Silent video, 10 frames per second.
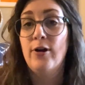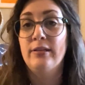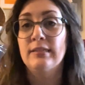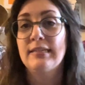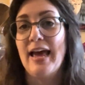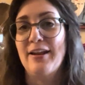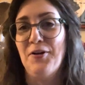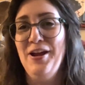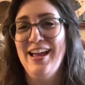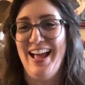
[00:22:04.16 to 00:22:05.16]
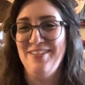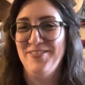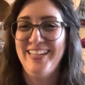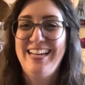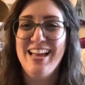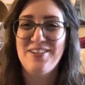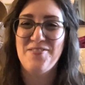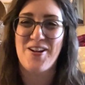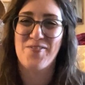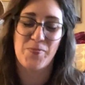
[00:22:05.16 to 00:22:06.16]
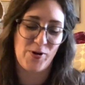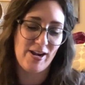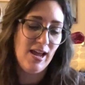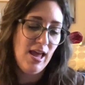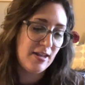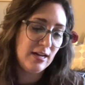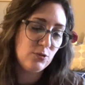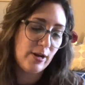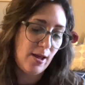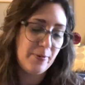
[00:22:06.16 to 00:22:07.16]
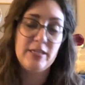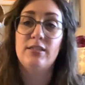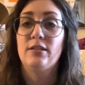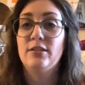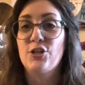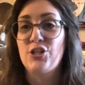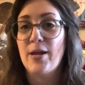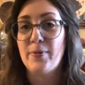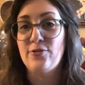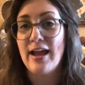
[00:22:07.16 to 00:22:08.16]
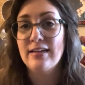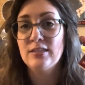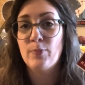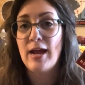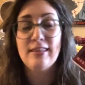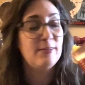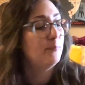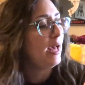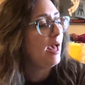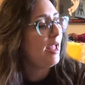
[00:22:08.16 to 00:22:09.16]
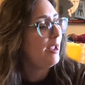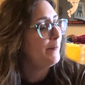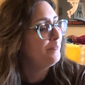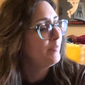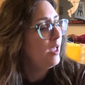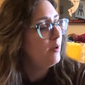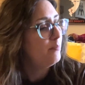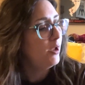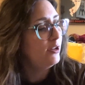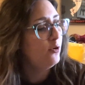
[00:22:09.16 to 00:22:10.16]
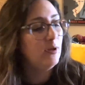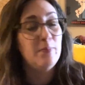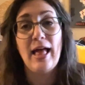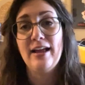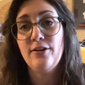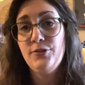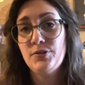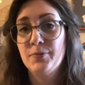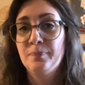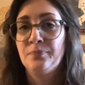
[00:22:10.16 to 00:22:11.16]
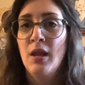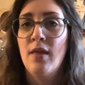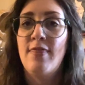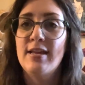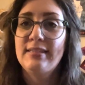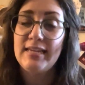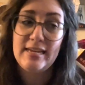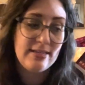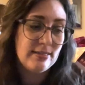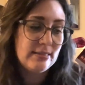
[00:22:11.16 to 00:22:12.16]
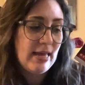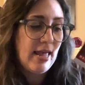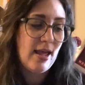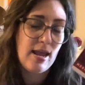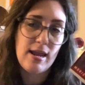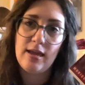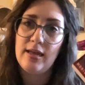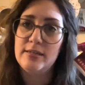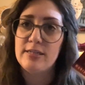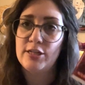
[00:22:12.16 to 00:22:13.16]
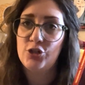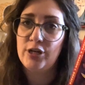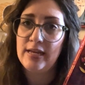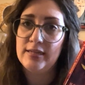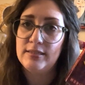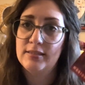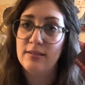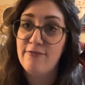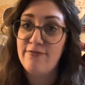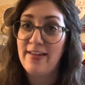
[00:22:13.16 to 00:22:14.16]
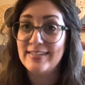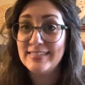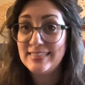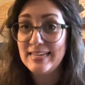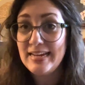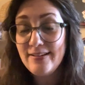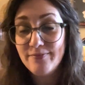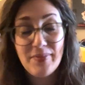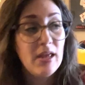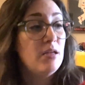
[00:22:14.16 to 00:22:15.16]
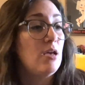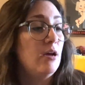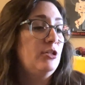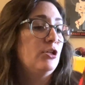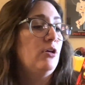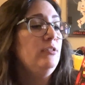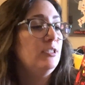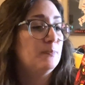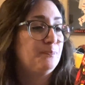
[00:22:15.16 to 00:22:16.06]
in this category. I really kind of went overboard. The next one up is To Shape a Dragon's Breath by Monoquill Blackgoose. This is a indigenous fantasy young adult.